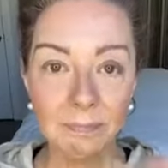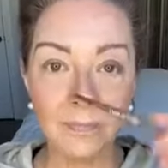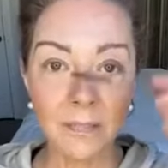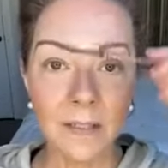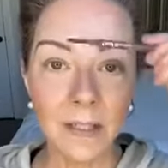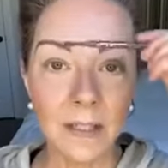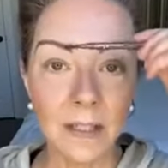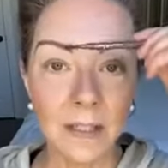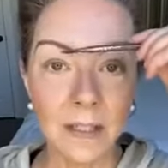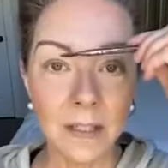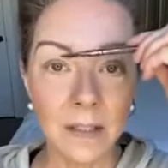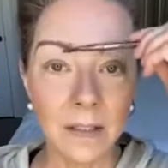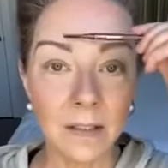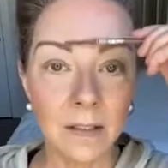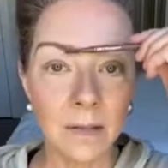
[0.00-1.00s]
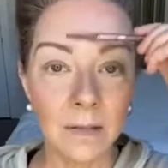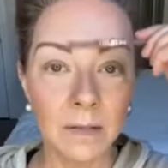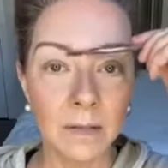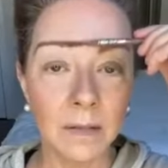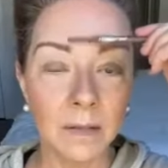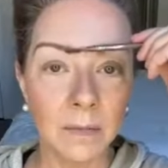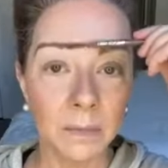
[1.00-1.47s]
So,
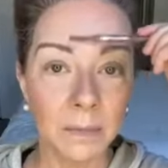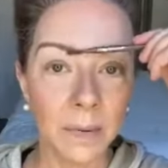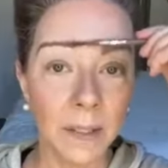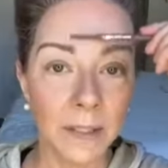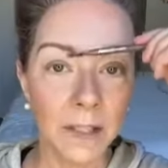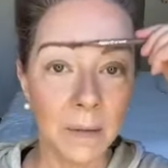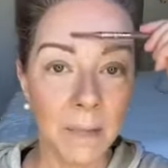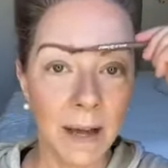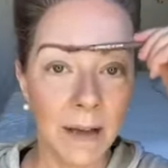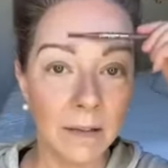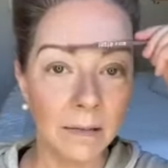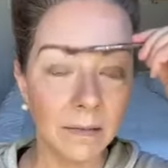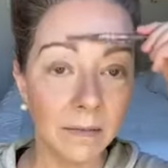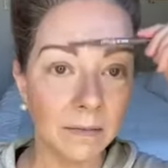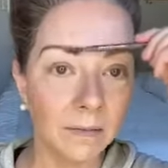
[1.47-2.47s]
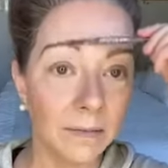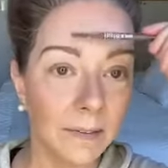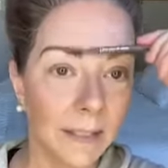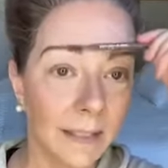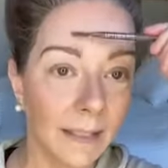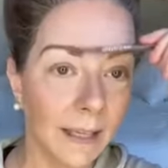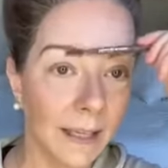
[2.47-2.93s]
brush them out.
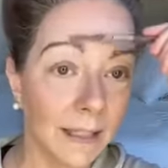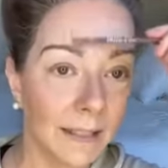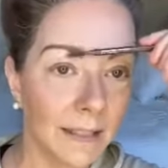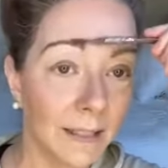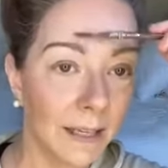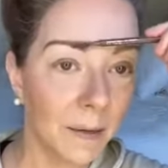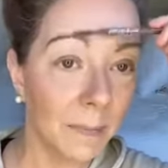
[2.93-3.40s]
It lightens it up